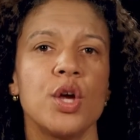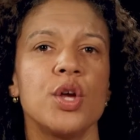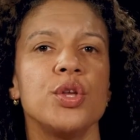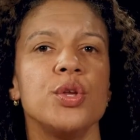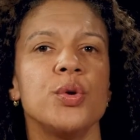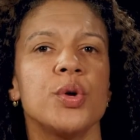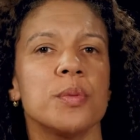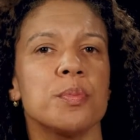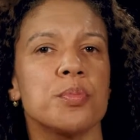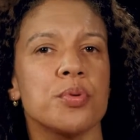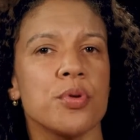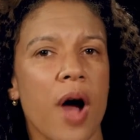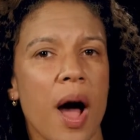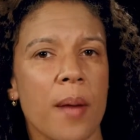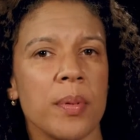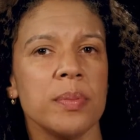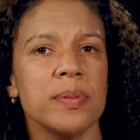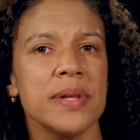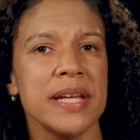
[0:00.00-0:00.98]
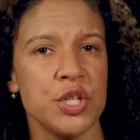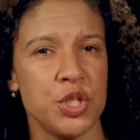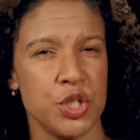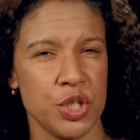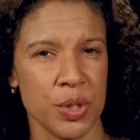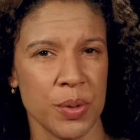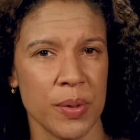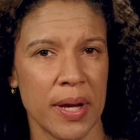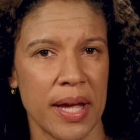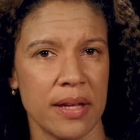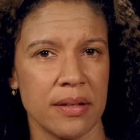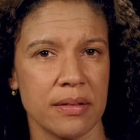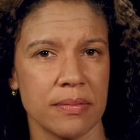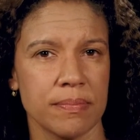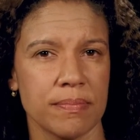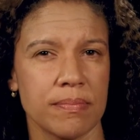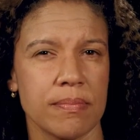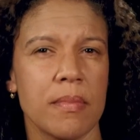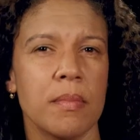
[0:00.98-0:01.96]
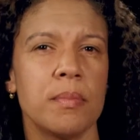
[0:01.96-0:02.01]
You could probably do it
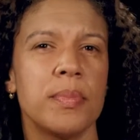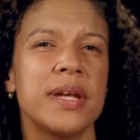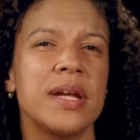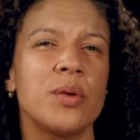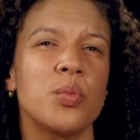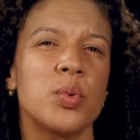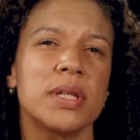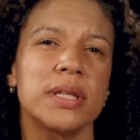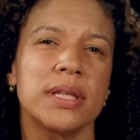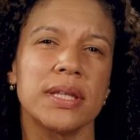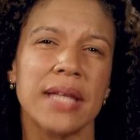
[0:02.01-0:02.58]
but it would